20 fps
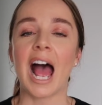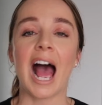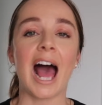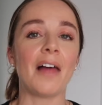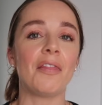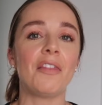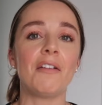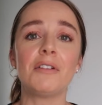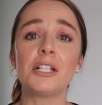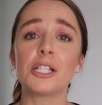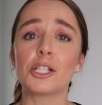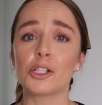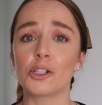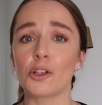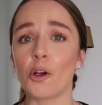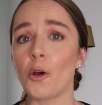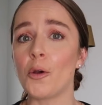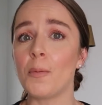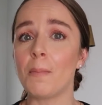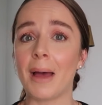and there is
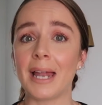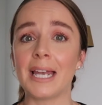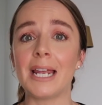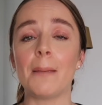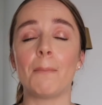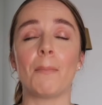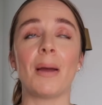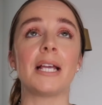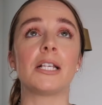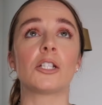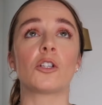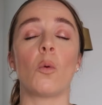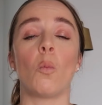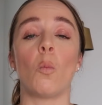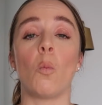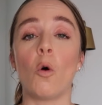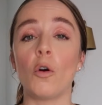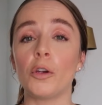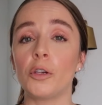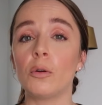so many based
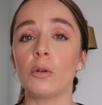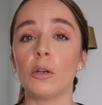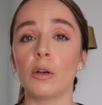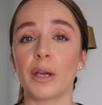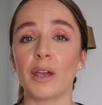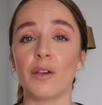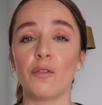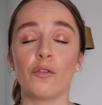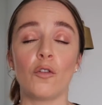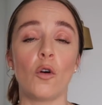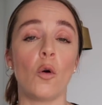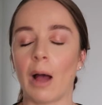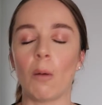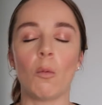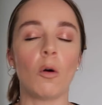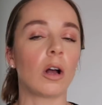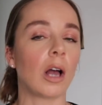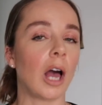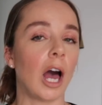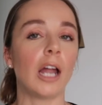on what you're looking for and
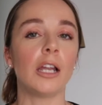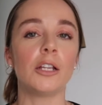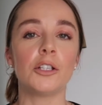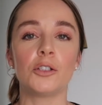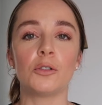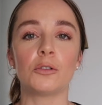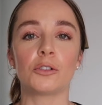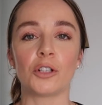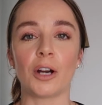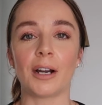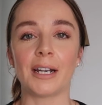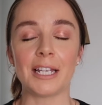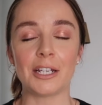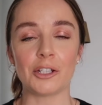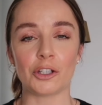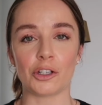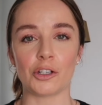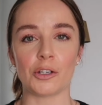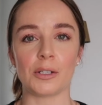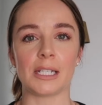what colours you're trying to
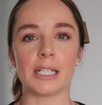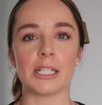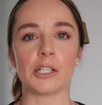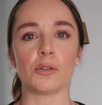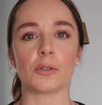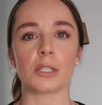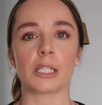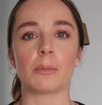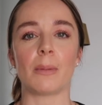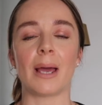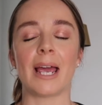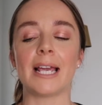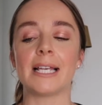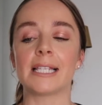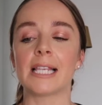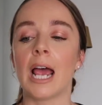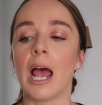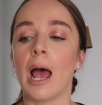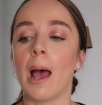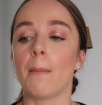introduce into your
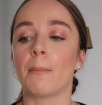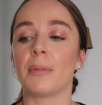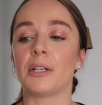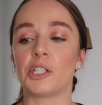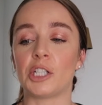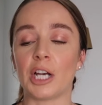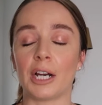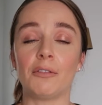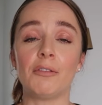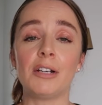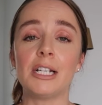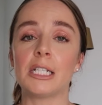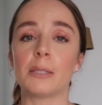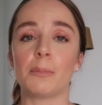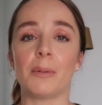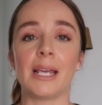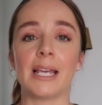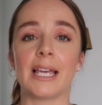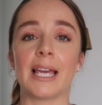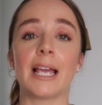space. But generally
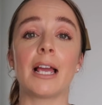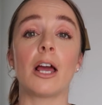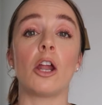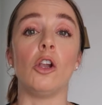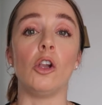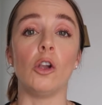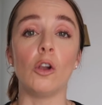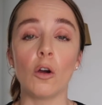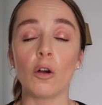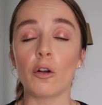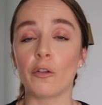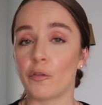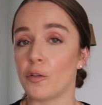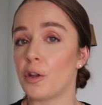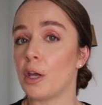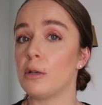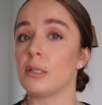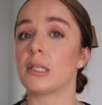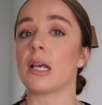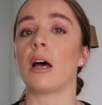speaking, look for
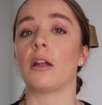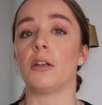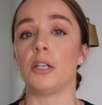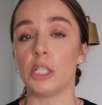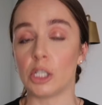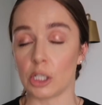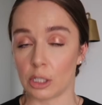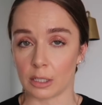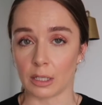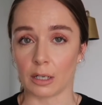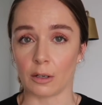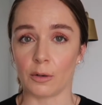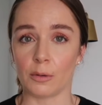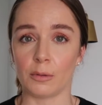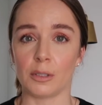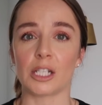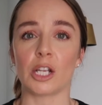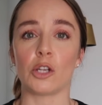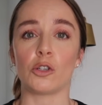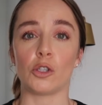those
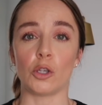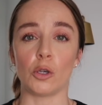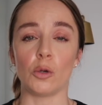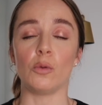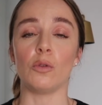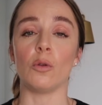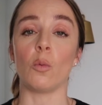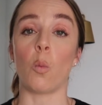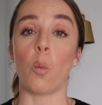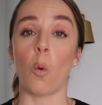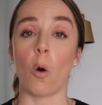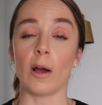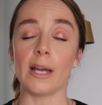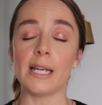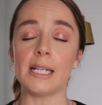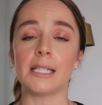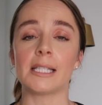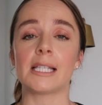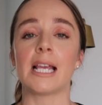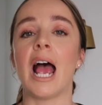undertones to the
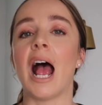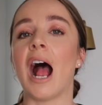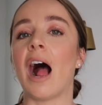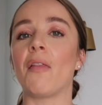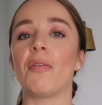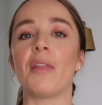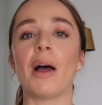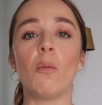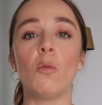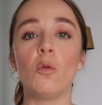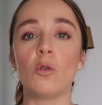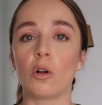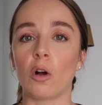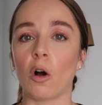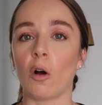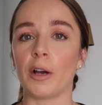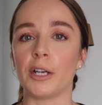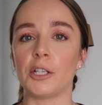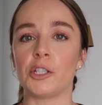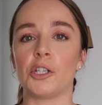whites, and that will
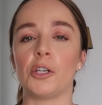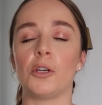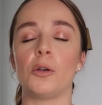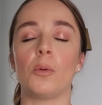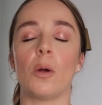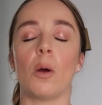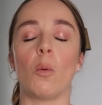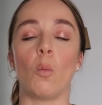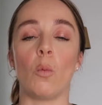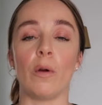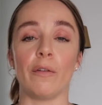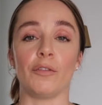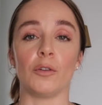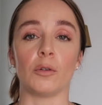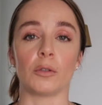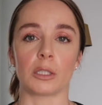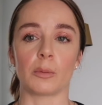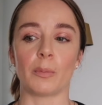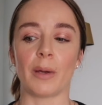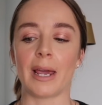guide you with
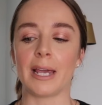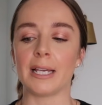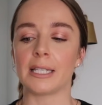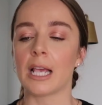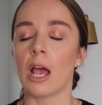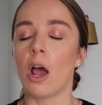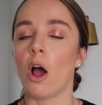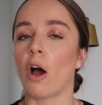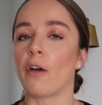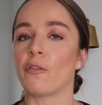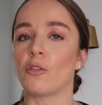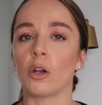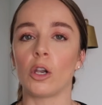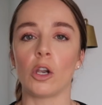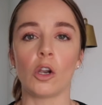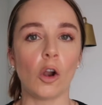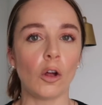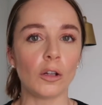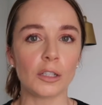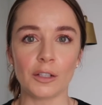your space. I've got
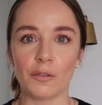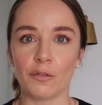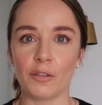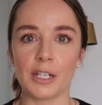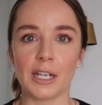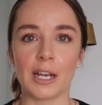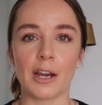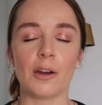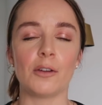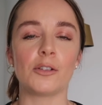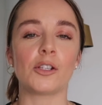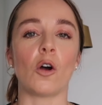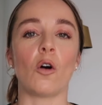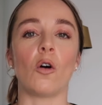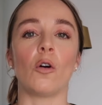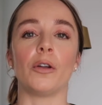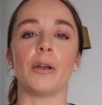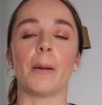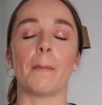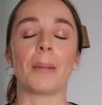lots of videos
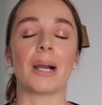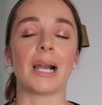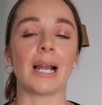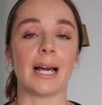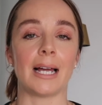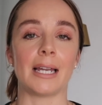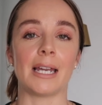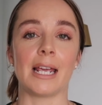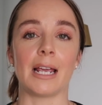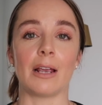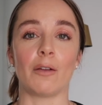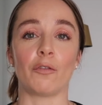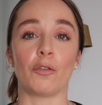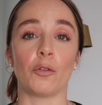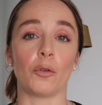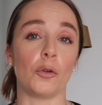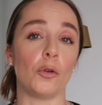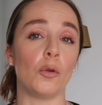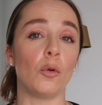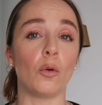on planning
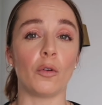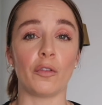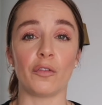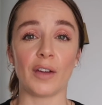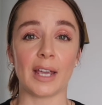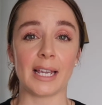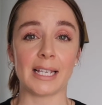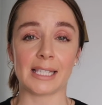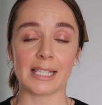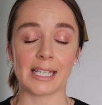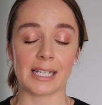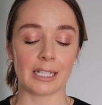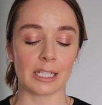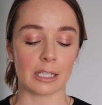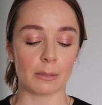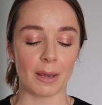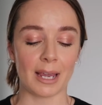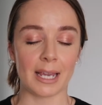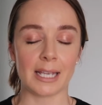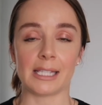for north-facing
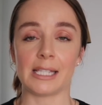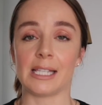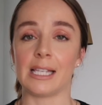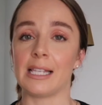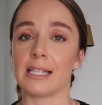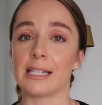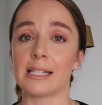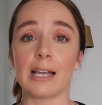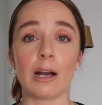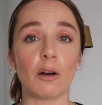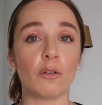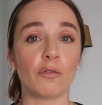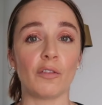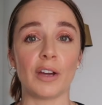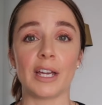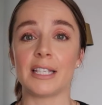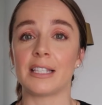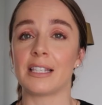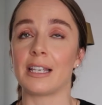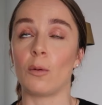spaces,
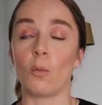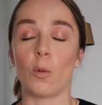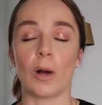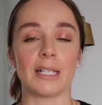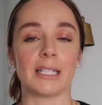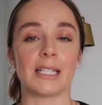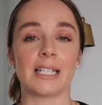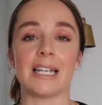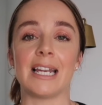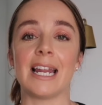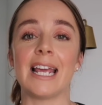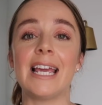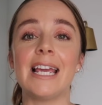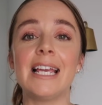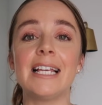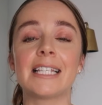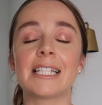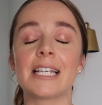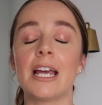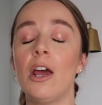south-facing, west and
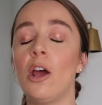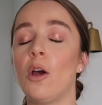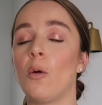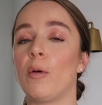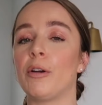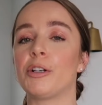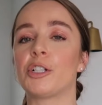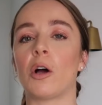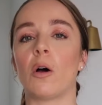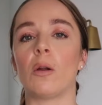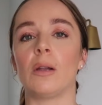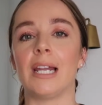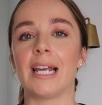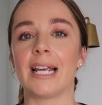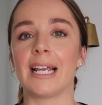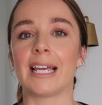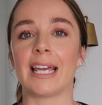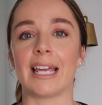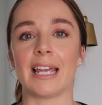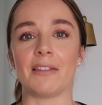east, which I'll
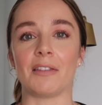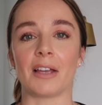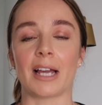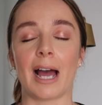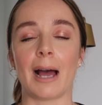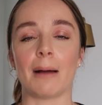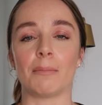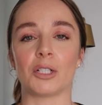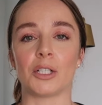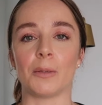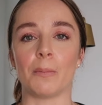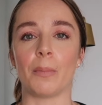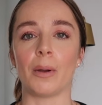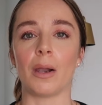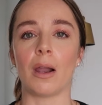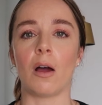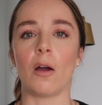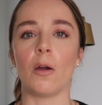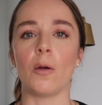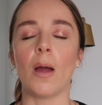link in the caption
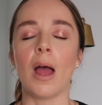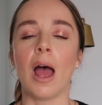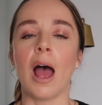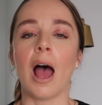below.